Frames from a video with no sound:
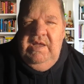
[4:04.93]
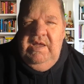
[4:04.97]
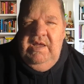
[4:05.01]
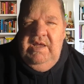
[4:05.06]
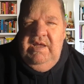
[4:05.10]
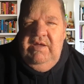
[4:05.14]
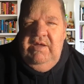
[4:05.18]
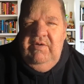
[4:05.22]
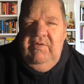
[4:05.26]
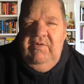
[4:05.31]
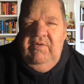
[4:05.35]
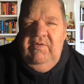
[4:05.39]

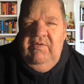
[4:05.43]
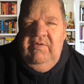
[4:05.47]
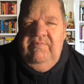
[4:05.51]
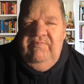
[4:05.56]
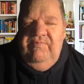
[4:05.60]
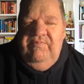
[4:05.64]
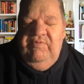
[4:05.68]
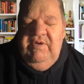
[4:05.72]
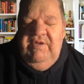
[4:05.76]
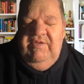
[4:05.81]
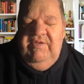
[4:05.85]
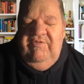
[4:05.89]
uh, or a
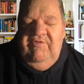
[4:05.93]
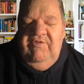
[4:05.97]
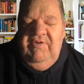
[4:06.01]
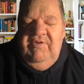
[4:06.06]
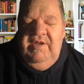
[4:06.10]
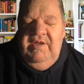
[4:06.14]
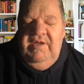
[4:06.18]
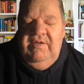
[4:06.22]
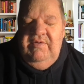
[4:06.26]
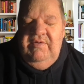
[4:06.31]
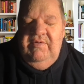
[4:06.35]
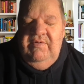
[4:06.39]

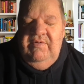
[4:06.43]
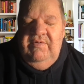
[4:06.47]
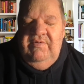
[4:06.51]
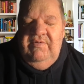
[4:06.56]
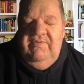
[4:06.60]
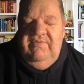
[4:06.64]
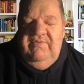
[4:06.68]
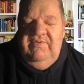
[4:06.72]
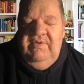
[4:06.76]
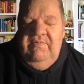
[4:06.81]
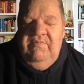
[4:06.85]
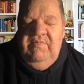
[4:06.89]
preacher
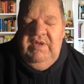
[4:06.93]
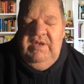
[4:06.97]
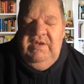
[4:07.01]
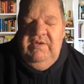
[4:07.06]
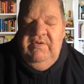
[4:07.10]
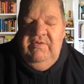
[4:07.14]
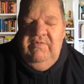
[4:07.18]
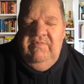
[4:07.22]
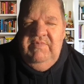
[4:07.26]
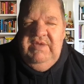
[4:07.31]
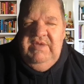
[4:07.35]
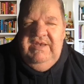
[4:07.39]
or someone
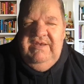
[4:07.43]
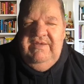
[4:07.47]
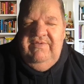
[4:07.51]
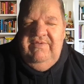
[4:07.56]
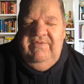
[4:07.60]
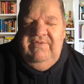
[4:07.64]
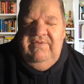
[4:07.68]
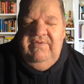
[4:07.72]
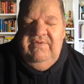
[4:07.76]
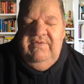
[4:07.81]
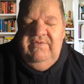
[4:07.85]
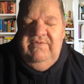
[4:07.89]
who
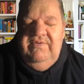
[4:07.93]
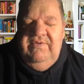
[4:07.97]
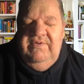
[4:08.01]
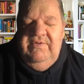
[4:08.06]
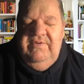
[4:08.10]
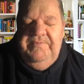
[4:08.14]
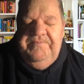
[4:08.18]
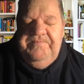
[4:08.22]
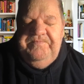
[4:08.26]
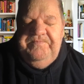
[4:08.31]
ministers,